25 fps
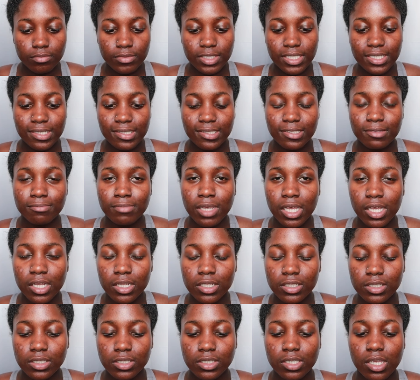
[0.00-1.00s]
this
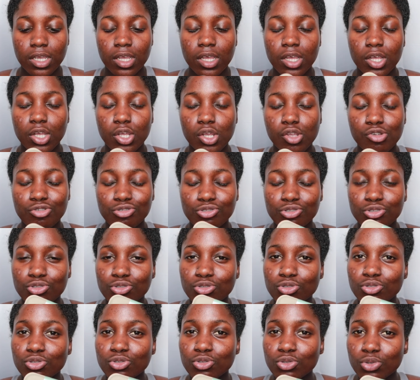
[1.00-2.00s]
smells
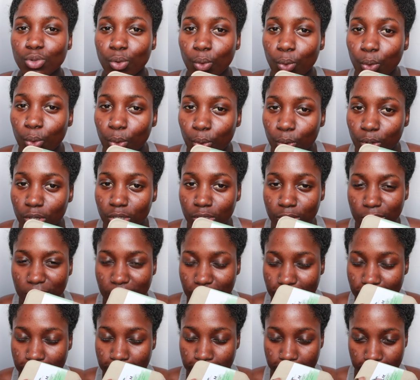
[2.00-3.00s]
so
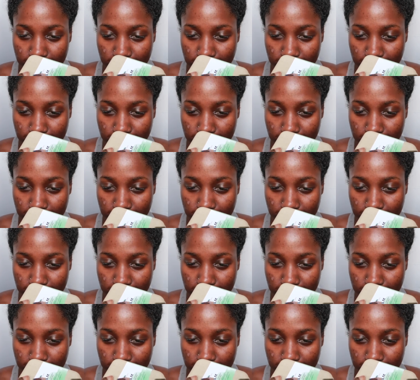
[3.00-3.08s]
good.